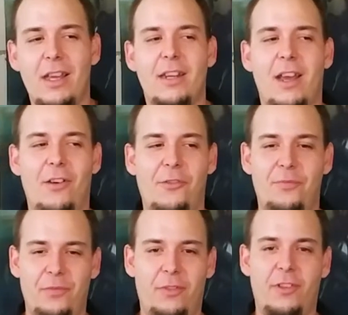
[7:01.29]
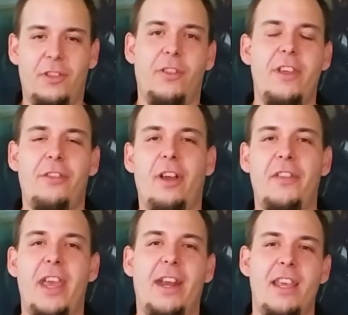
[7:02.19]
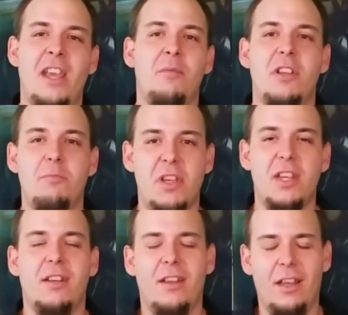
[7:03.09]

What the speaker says: Now, so they thought they had AMD beat.